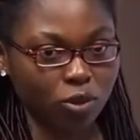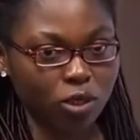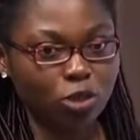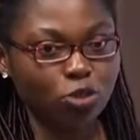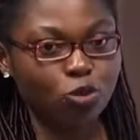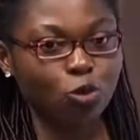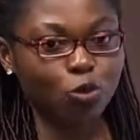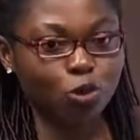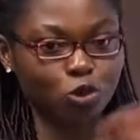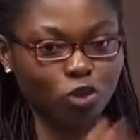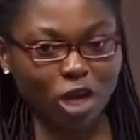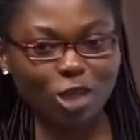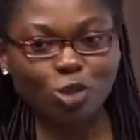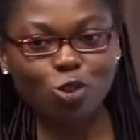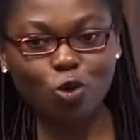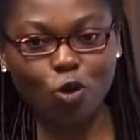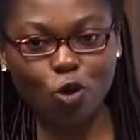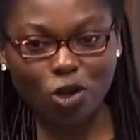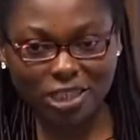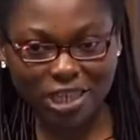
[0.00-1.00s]
So you try
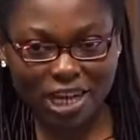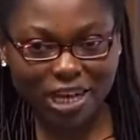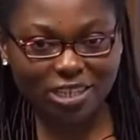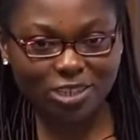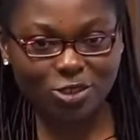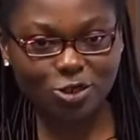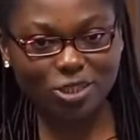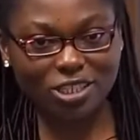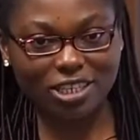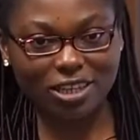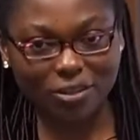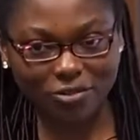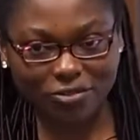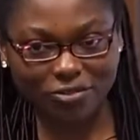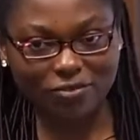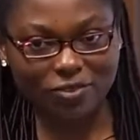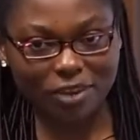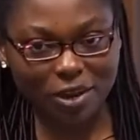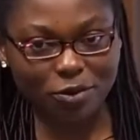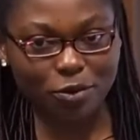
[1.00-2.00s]
to conduct yourself
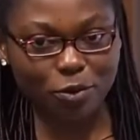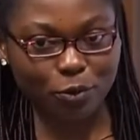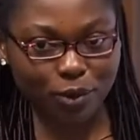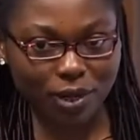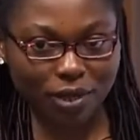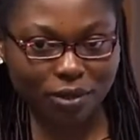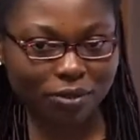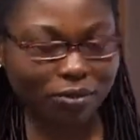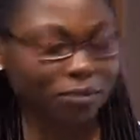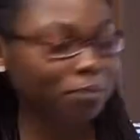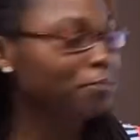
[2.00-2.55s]
very well.